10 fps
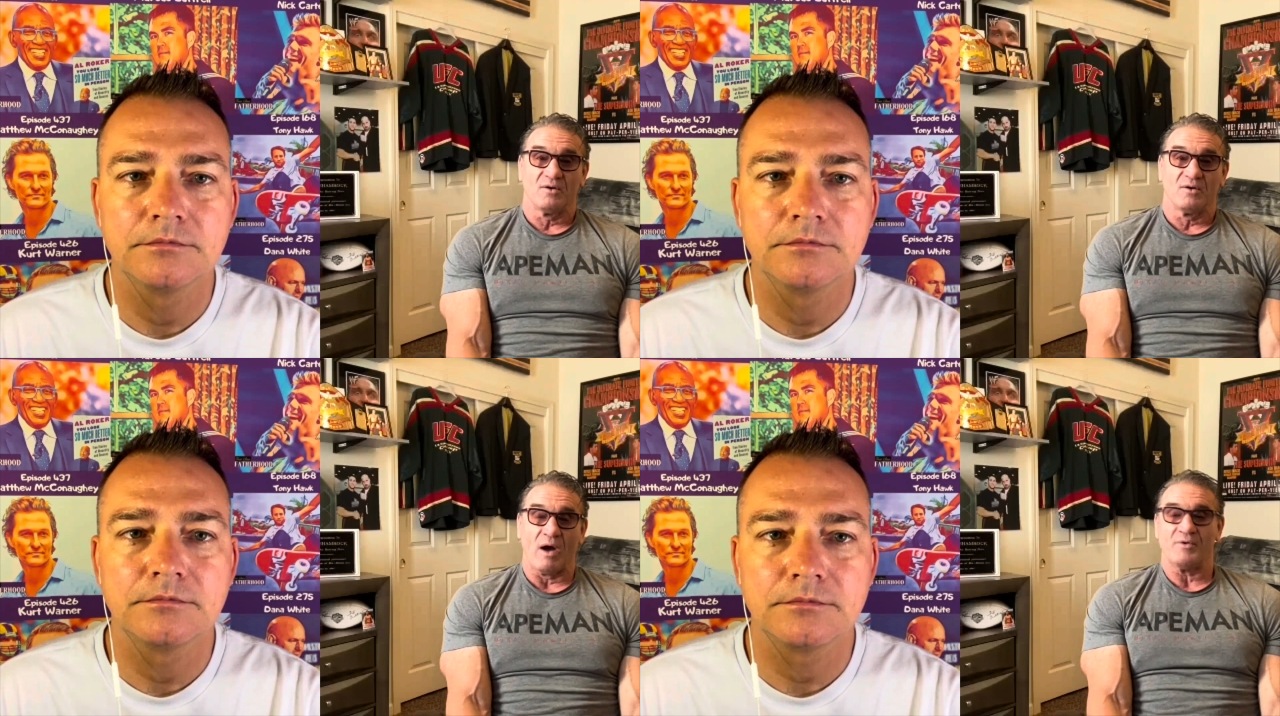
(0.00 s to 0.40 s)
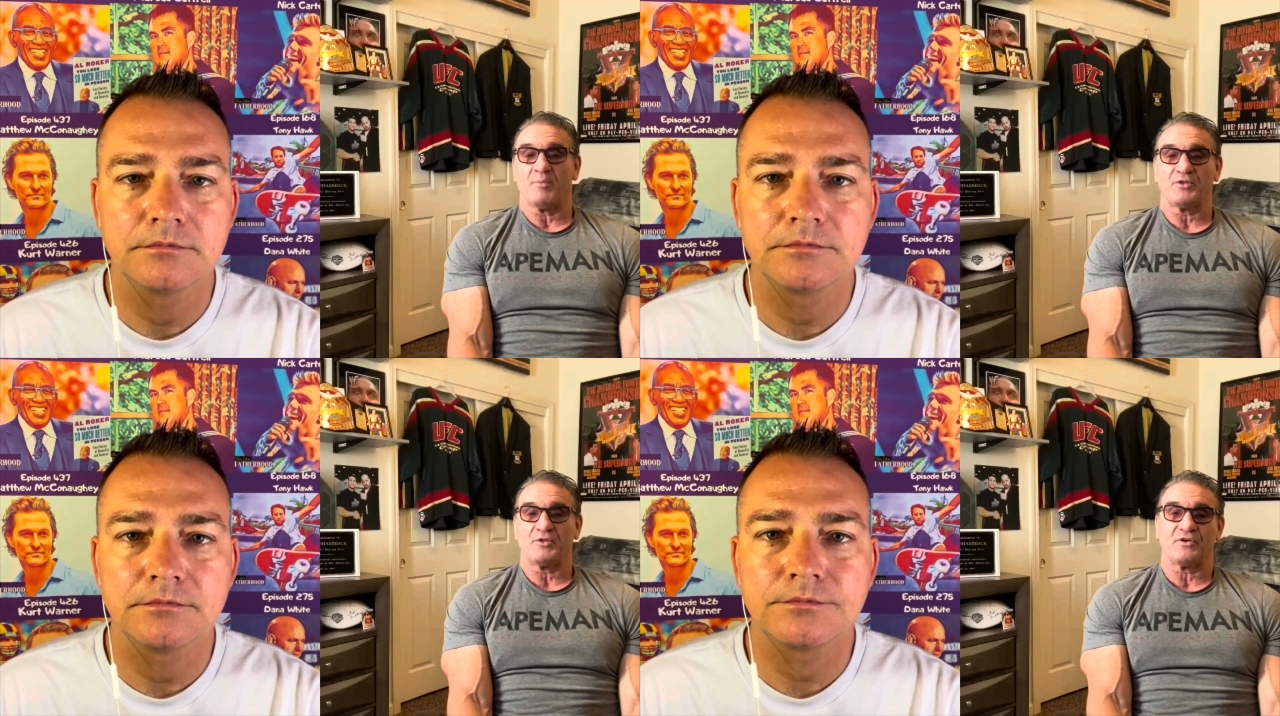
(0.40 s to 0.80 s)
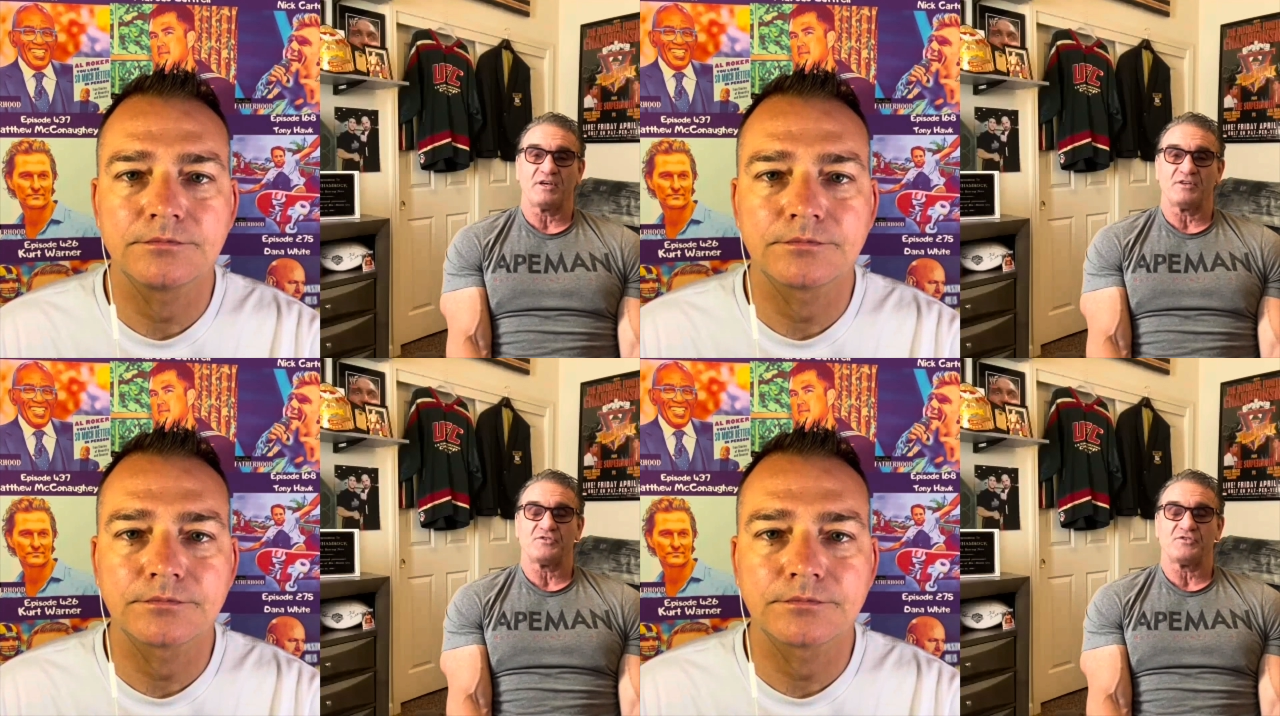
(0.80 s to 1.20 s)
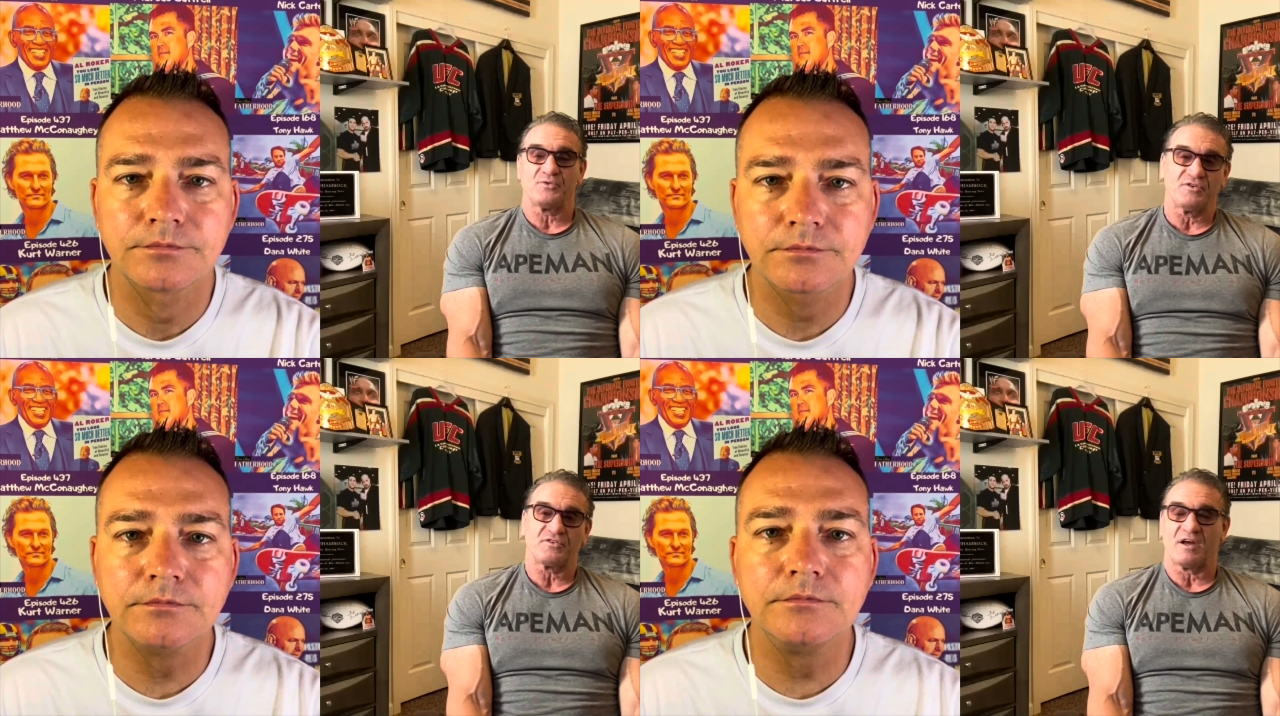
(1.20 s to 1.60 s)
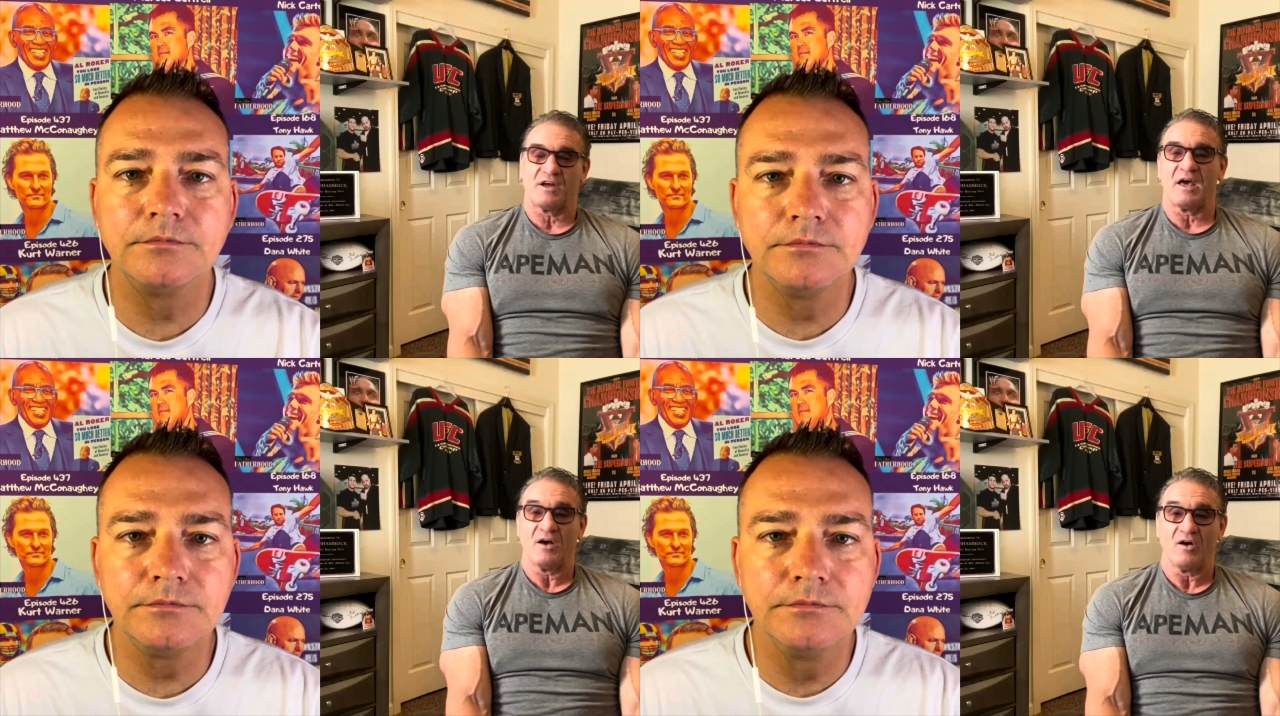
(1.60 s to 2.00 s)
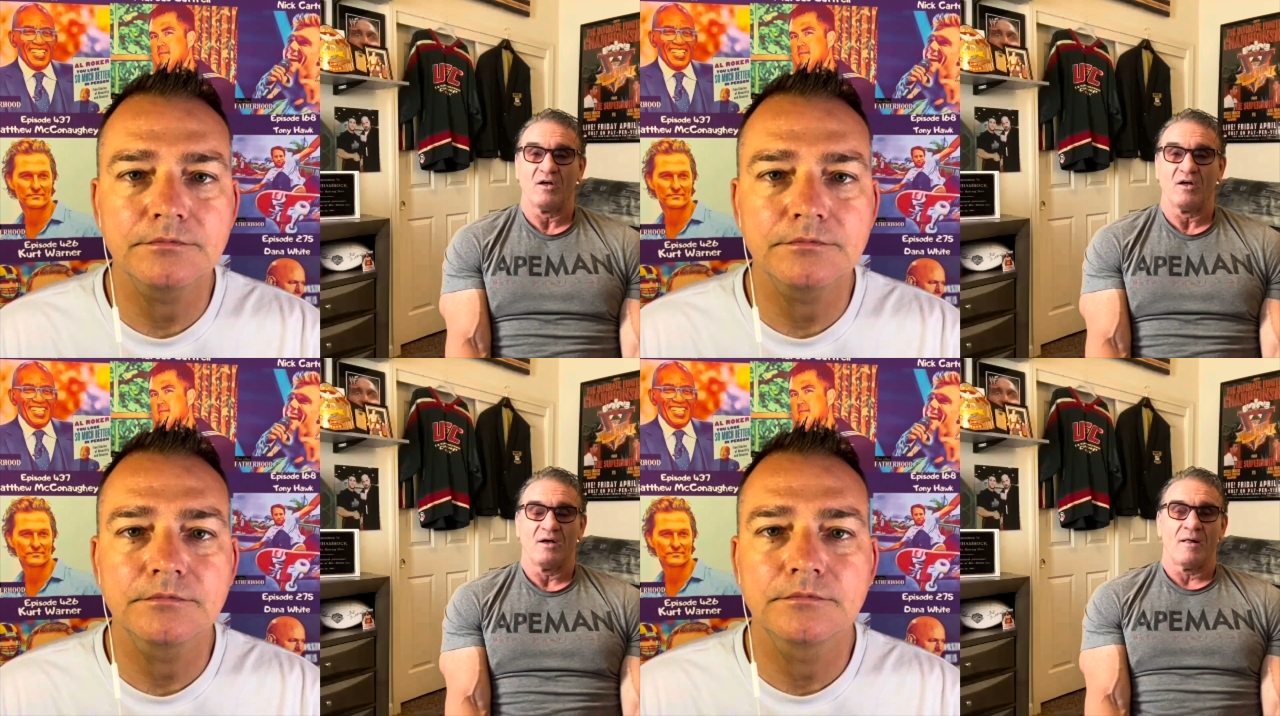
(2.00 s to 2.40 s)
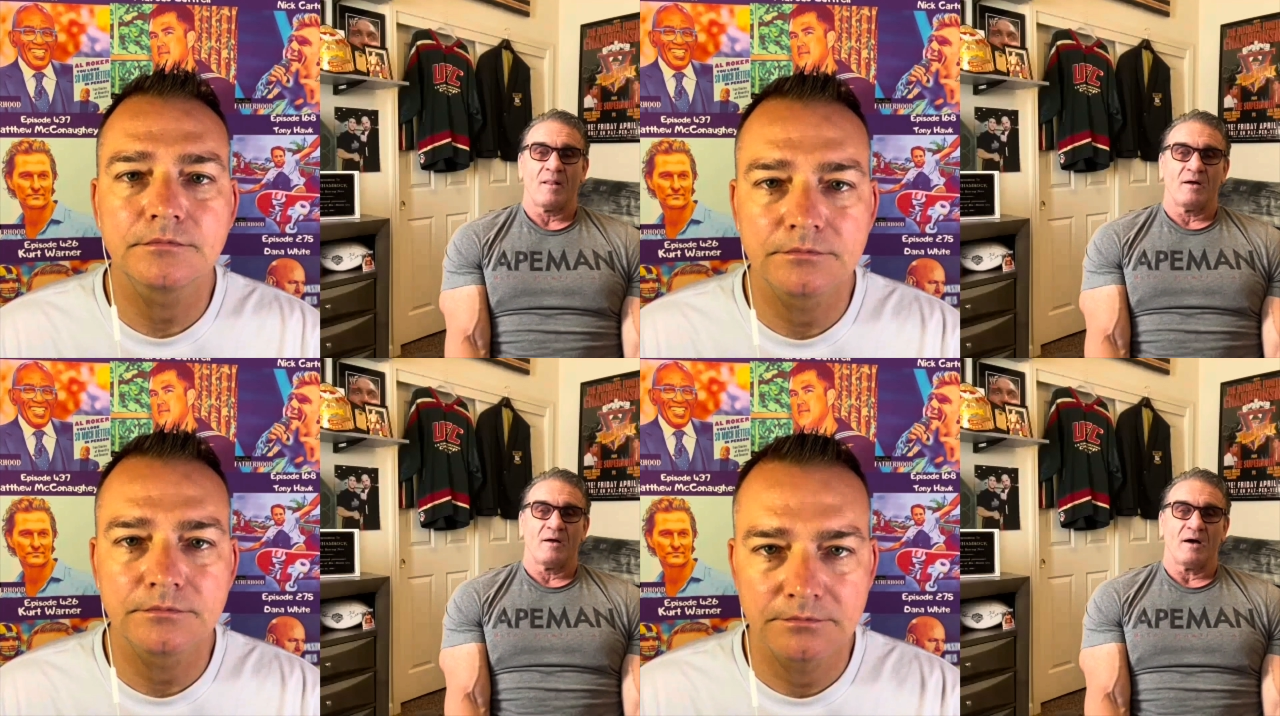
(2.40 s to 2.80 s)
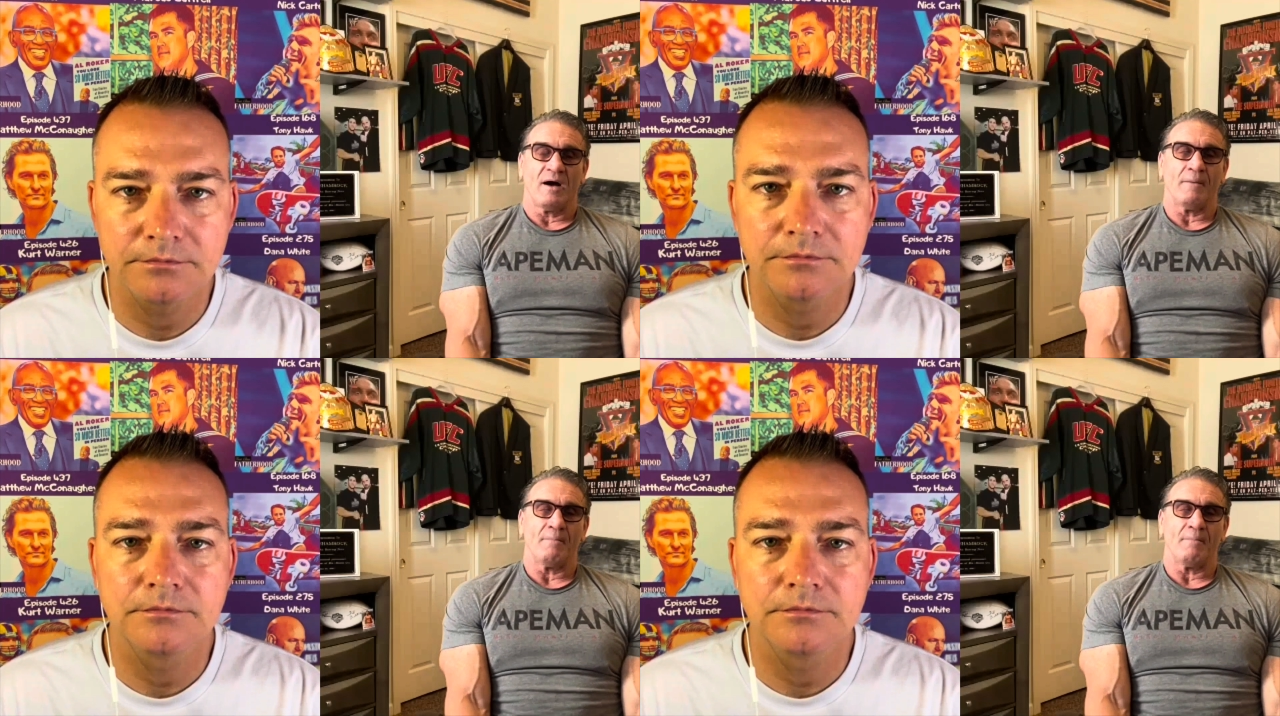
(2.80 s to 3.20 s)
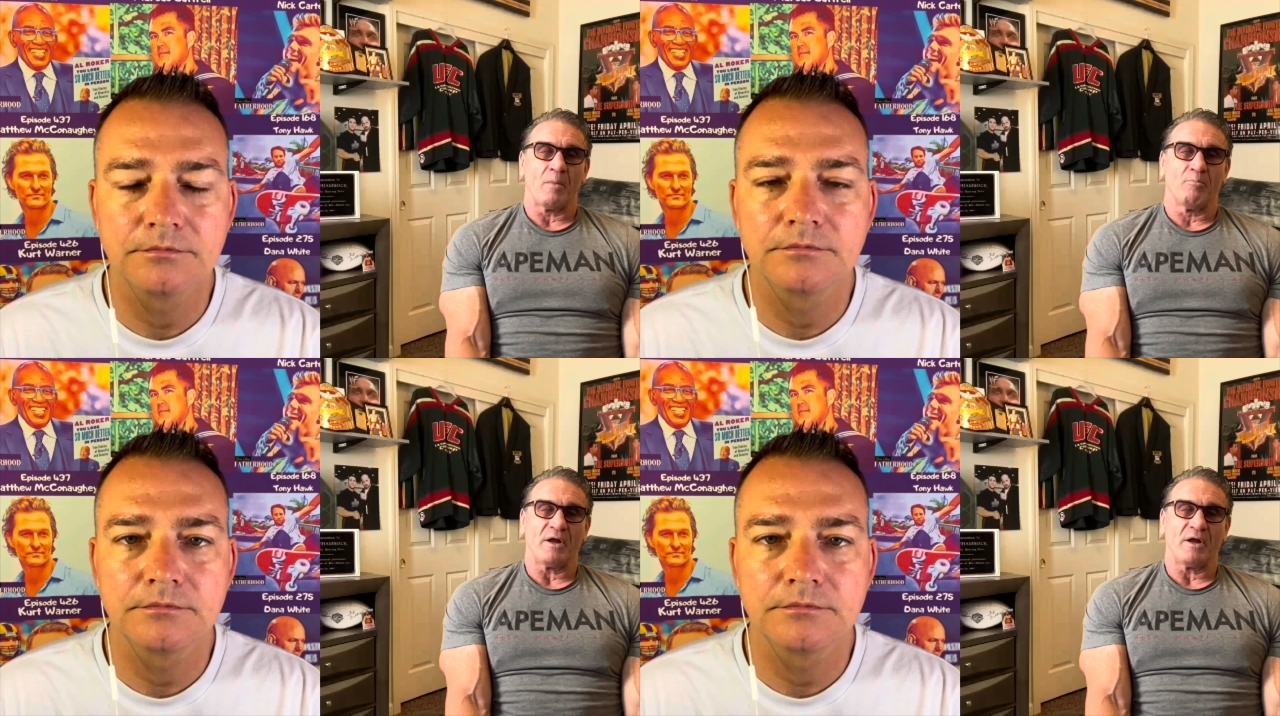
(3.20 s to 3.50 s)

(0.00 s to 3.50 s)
Speaker 1: why would they put their kids through this kind of hell? Um,